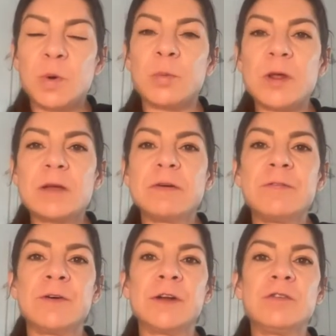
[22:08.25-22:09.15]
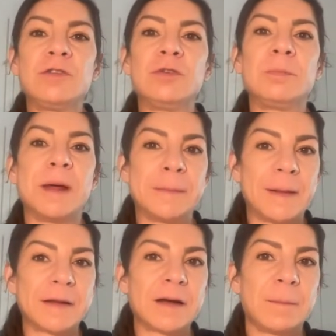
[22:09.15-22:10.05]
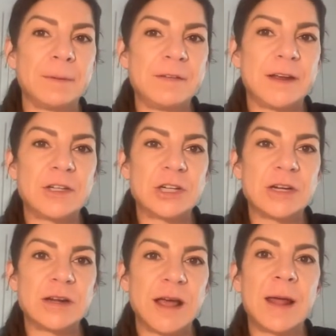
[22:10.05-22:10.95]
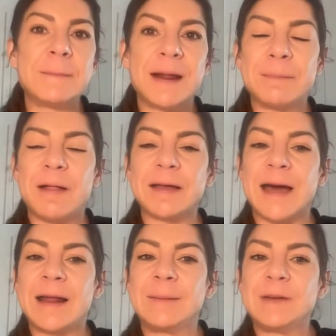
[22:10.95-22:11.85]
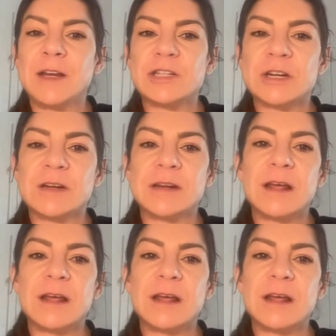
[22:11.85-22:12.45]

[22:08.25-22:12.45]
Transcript: we're really referring to metabolic compensation and metabolic adaptation.